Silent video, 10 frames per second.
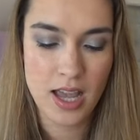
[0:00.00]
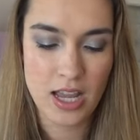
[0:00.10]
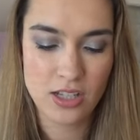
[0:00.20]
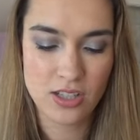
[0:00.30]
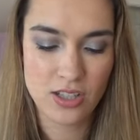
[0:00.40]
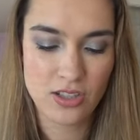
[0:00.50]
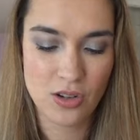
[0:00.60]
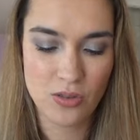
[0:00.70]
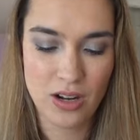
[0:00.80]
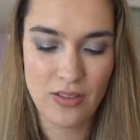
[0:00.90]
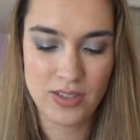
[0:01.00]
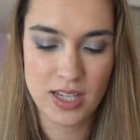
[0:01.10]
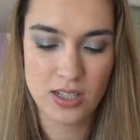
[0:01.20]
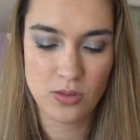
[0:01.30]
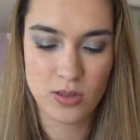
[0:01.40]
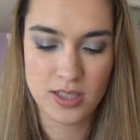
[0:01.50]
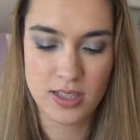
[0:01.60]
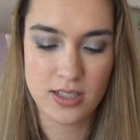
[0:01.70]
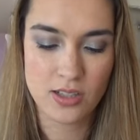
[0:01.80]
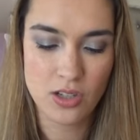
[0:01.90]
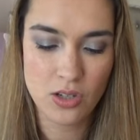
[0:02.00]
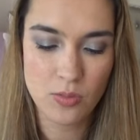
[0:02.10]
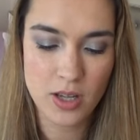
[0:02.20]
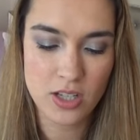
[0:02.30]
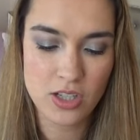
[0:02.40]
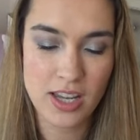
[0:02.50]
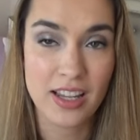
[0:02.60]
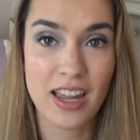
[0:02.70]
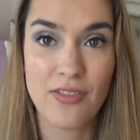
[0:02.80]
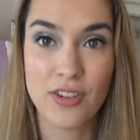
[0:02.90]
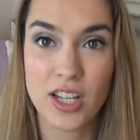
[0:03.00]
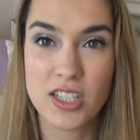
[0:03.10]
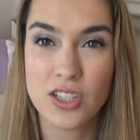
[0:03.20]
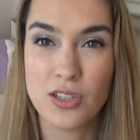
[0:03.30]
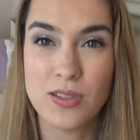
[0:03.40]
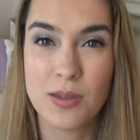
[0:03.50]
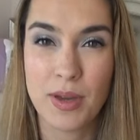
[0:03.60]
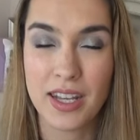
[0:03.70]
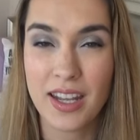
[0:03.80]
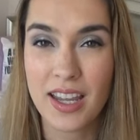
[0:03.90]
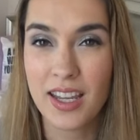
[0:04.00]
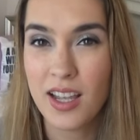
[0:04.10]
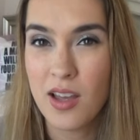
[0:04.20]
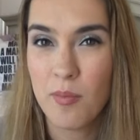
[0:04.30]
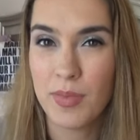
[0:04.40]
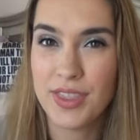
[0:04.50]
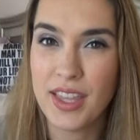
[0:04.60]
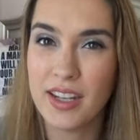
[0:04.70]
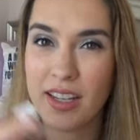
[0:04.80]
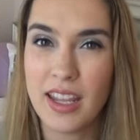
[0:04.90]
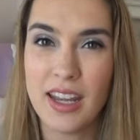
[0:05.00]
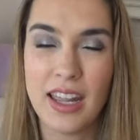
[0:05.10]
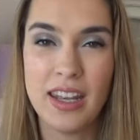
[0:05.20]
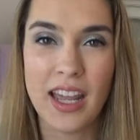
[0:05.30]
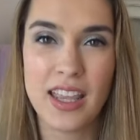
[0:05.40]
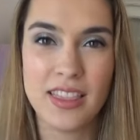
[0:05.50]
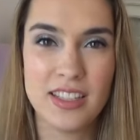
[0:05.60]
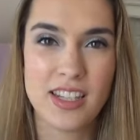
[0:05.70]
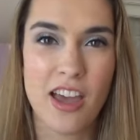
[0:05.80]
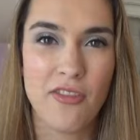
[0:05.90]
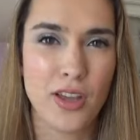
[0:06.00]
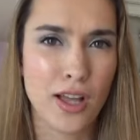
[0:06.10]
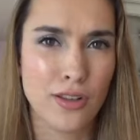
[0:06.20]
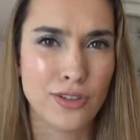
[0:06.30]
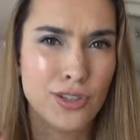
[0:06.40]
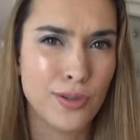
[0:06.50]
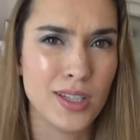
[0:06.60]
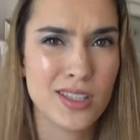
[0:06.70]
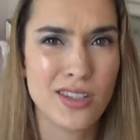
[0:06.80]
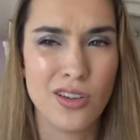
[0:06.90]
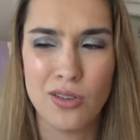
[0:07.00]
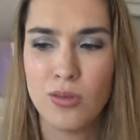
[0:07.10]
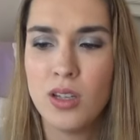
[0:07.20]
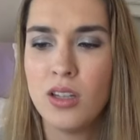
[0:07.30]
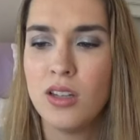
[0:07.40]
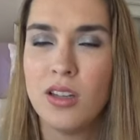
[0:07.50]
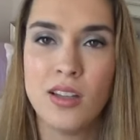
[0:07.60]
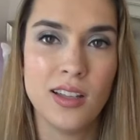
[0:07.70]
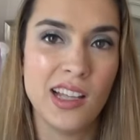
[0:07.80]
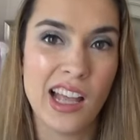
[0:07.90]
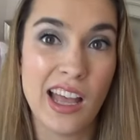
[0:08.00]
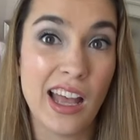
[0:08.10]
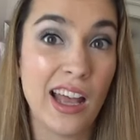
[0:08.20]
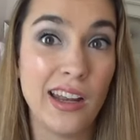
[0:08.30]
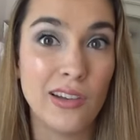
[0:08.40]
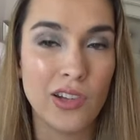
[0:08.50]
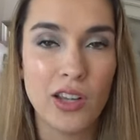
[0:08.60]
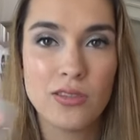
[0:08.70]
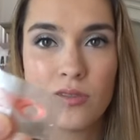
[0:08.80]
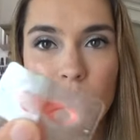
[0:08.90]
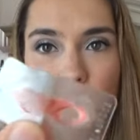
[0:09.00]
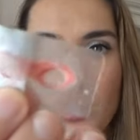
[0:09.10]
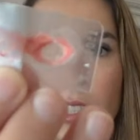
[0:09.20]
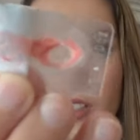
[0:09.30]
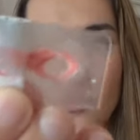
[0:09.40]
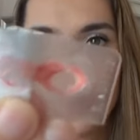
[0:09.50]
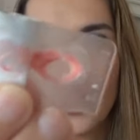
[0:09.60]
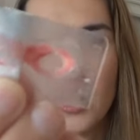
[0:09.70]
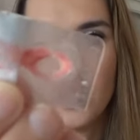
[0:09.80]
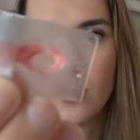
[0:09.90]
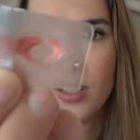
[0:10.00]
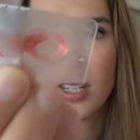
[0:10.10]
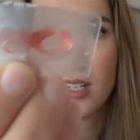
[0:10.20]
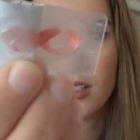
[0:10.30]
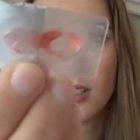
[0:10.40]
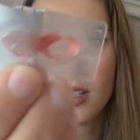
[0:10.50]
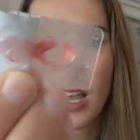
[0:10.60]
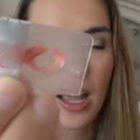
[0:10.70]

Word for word: I just don't gravitate towards these too much, and I forget to use them at night. But then again, at night, these have a color to it. So I don't know when to really use these.